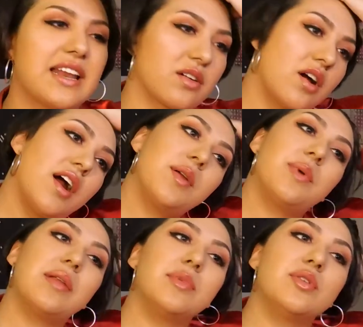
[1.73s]
out KARD
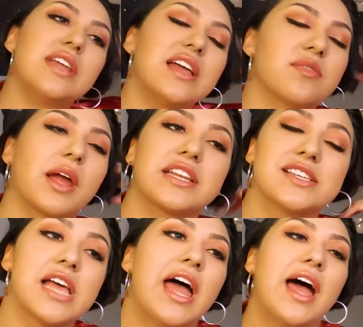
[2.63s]
Red Moon Dance
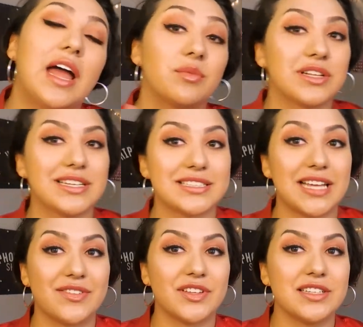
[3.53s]
Practice. I'm really
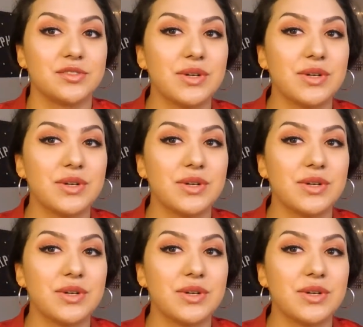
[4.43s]
excited for this.